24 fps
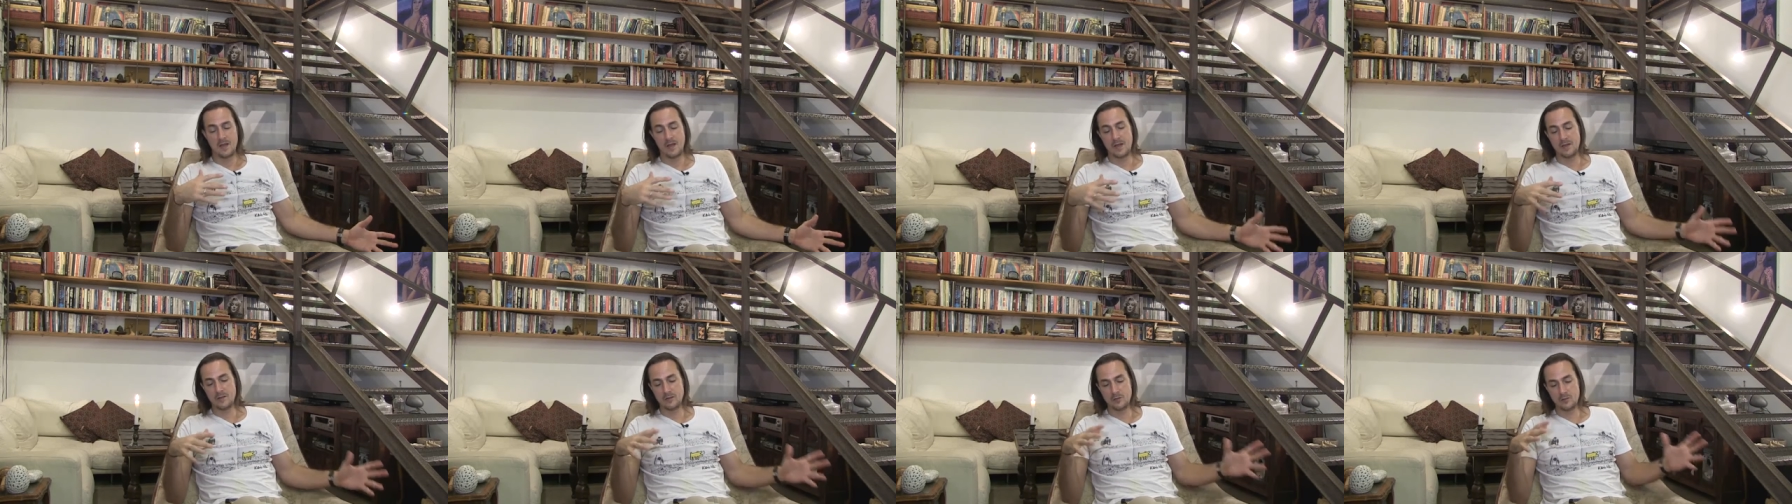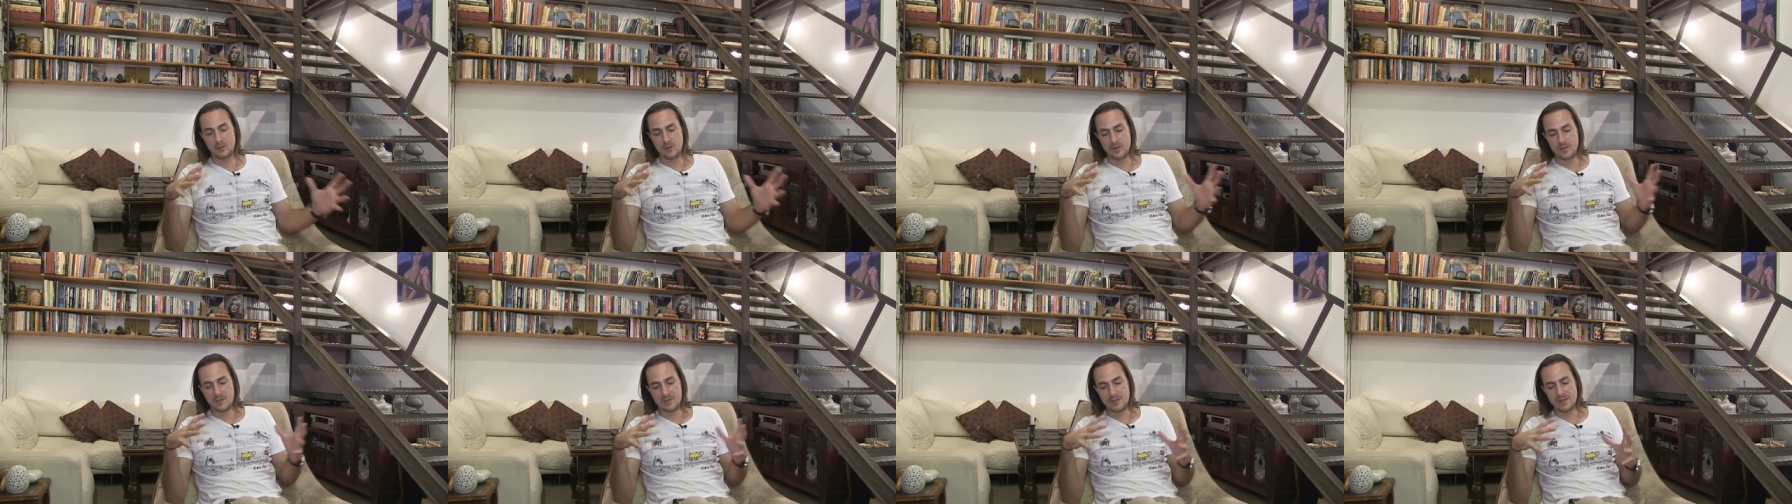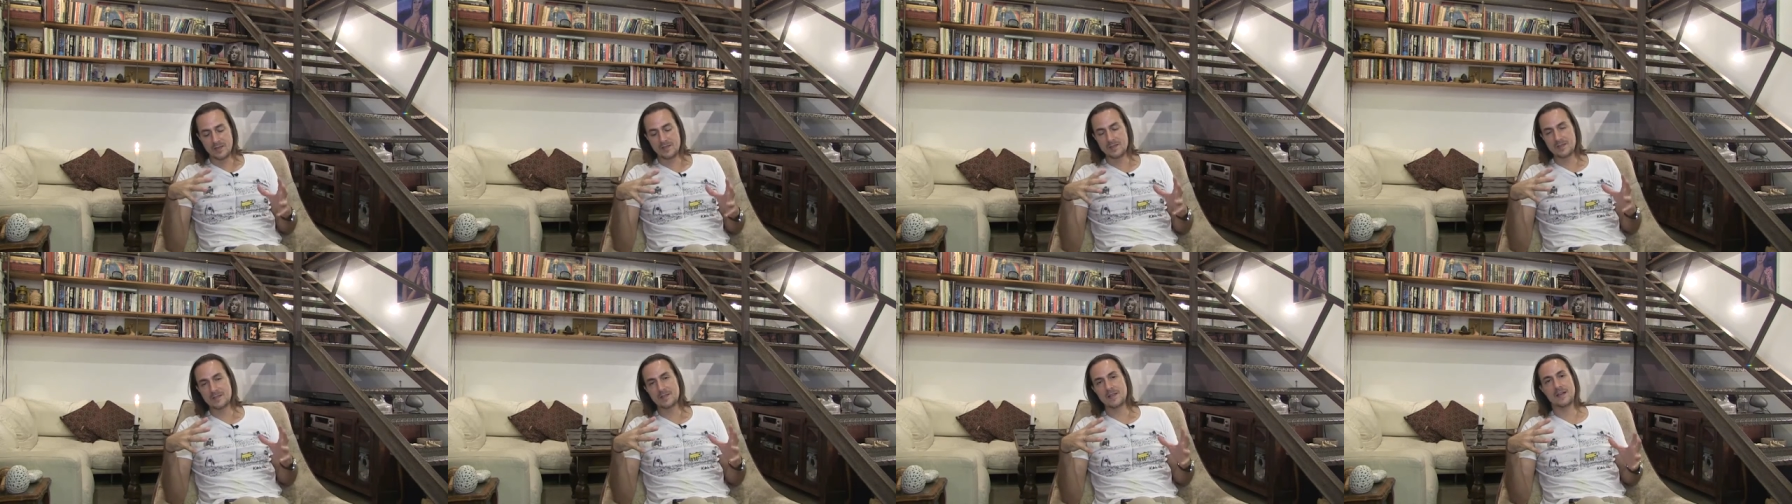And during
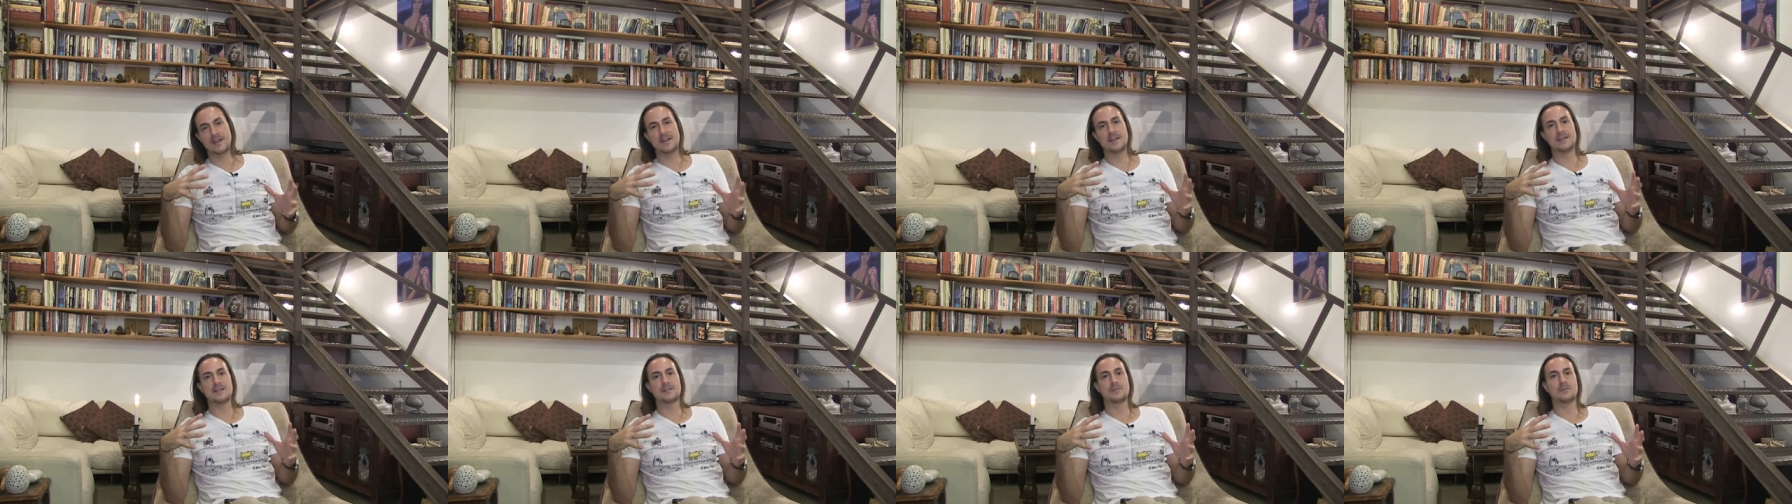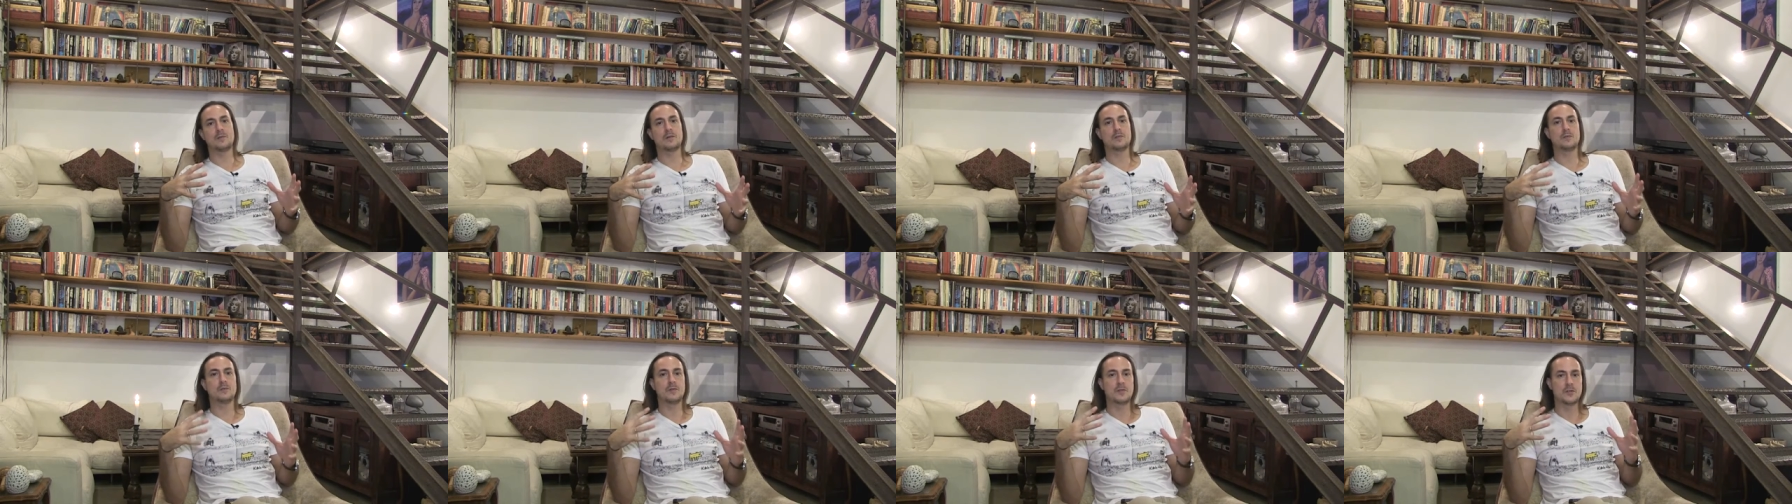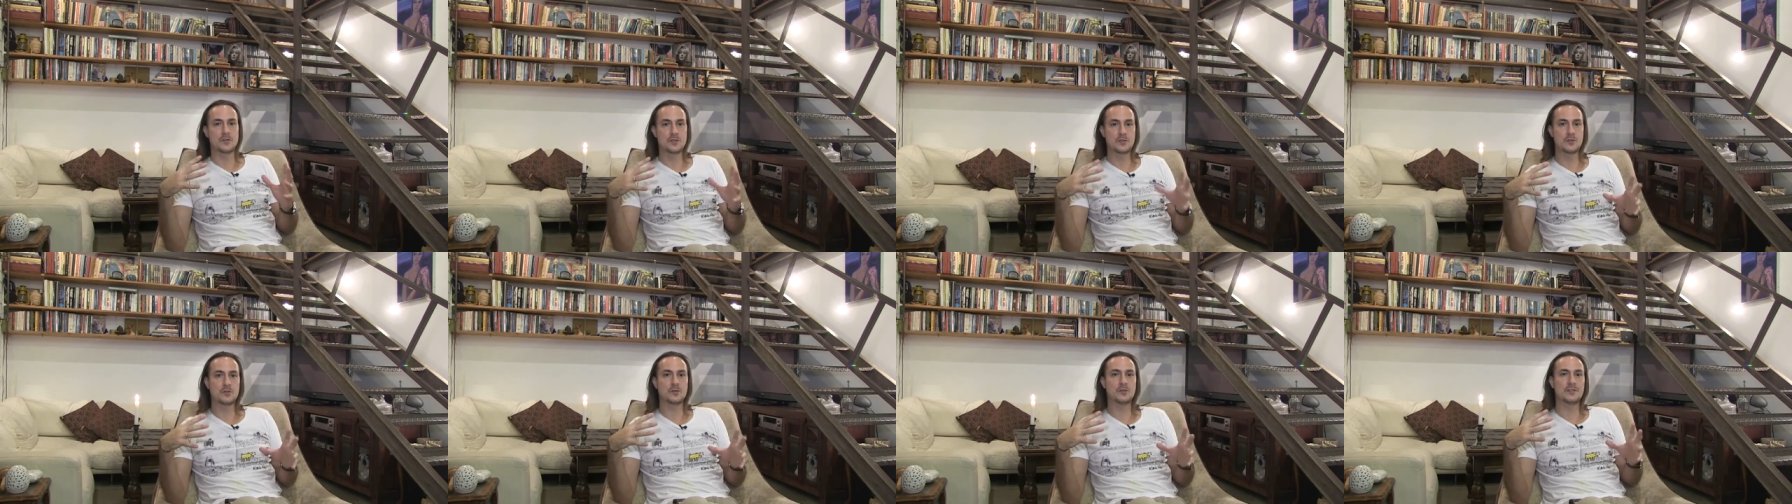these days, what we
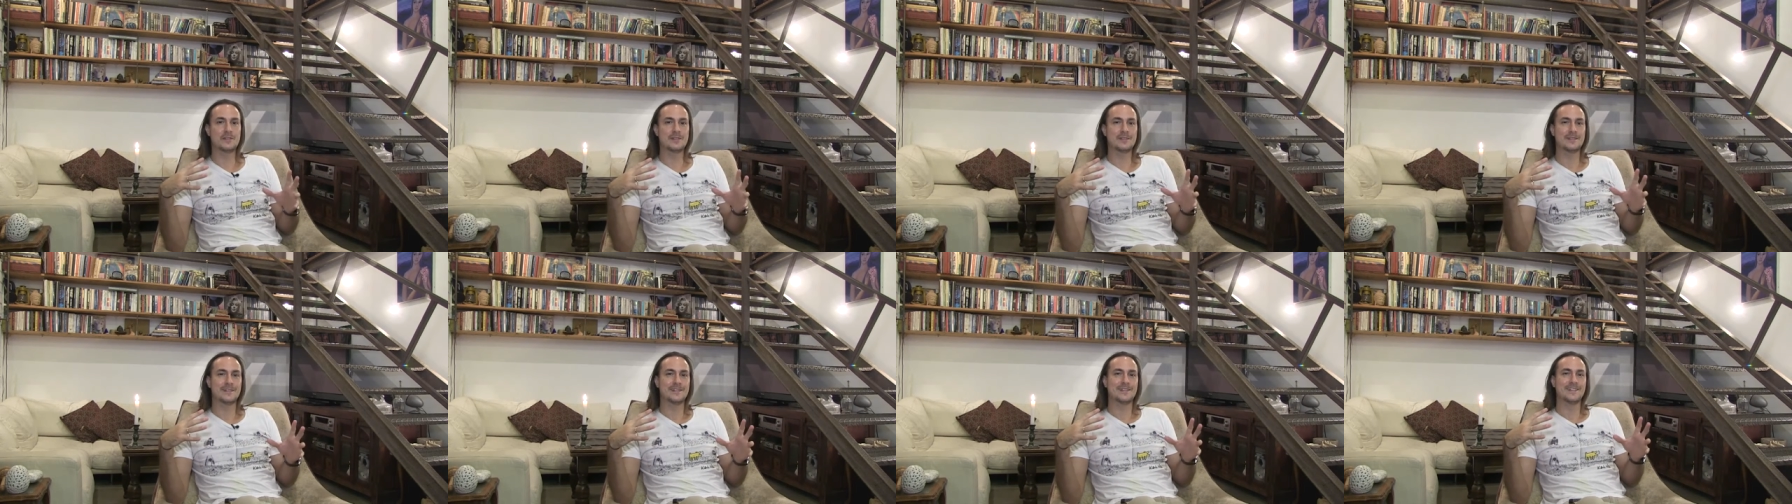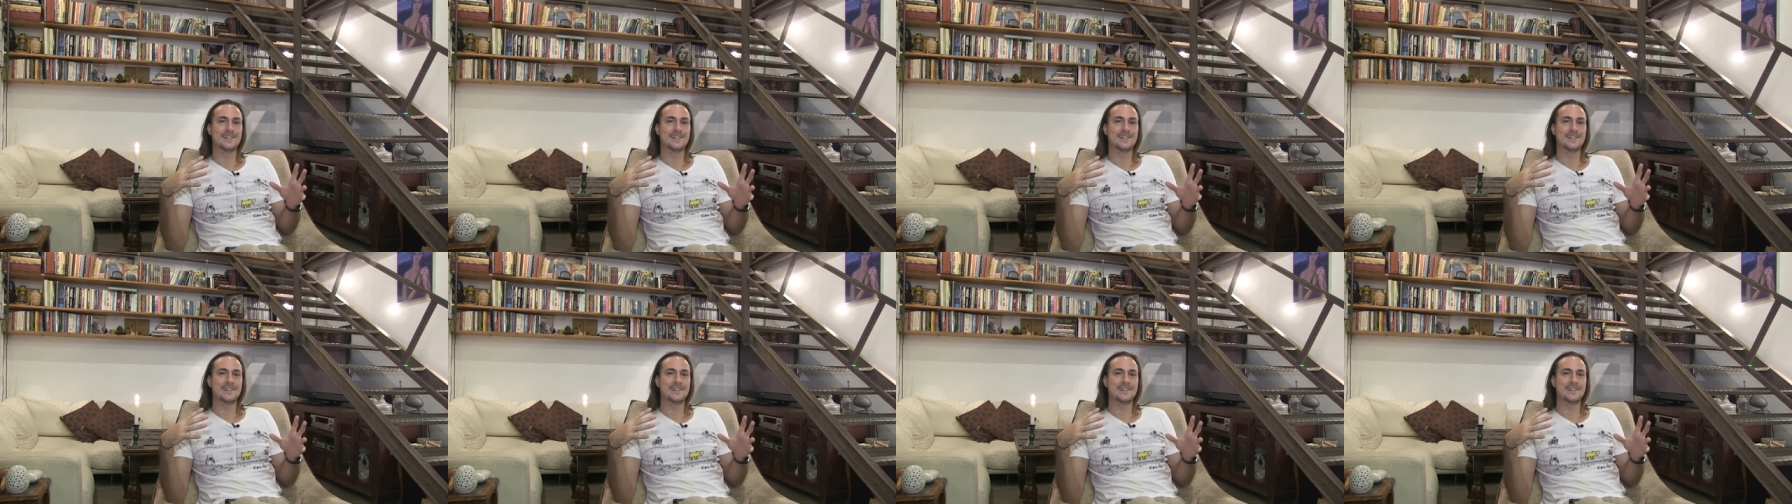should